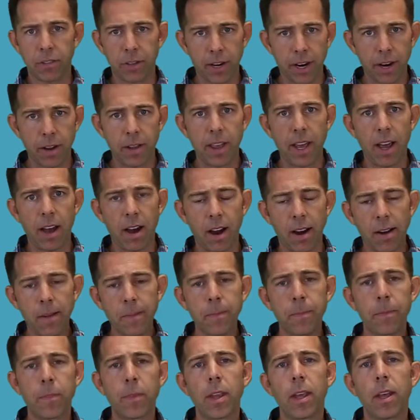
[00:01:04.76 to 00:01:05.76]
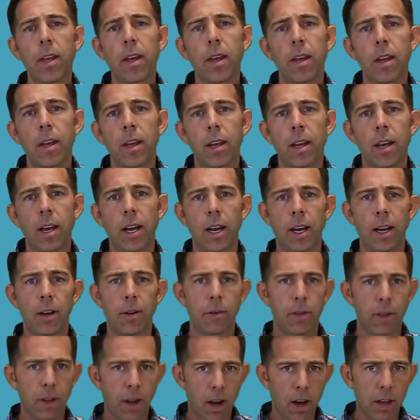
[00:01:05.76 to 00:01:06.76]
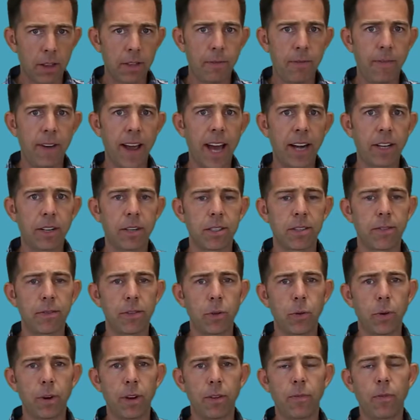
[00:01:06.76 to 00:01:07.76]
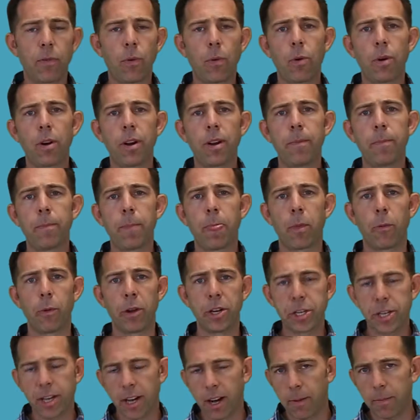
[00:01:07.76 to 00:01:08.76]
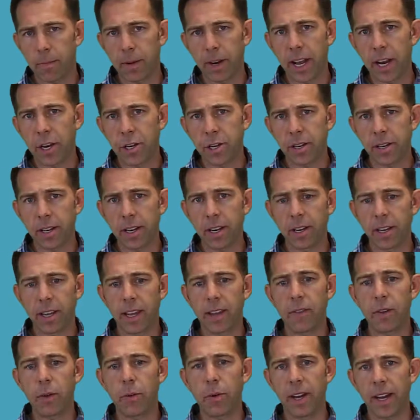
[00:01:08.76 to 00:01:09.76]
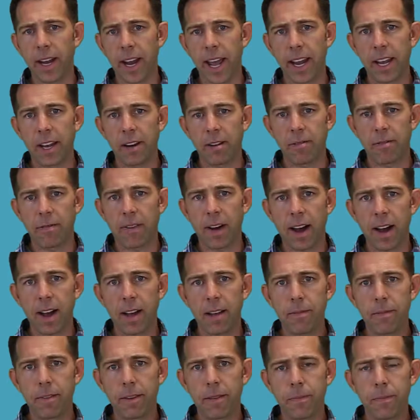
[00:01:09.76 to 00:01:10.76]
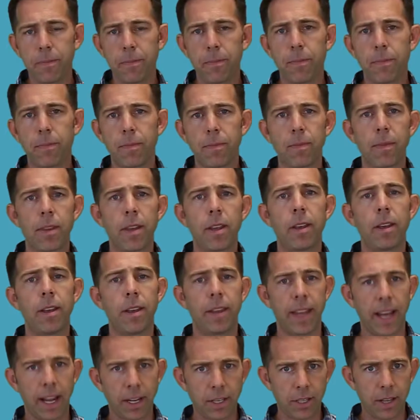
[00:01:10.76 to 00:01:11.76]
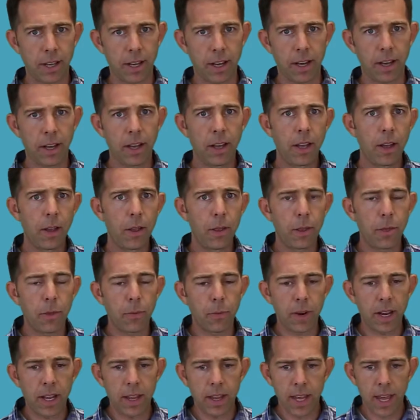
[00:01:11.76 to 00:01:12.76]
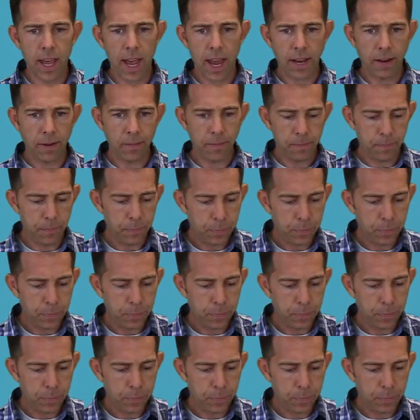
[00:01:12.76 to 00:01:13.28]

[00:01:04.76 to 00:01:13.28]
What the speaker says: So here they are, all the factors of 24, which combination can give you a negative 5, and that's the 3 and the 8.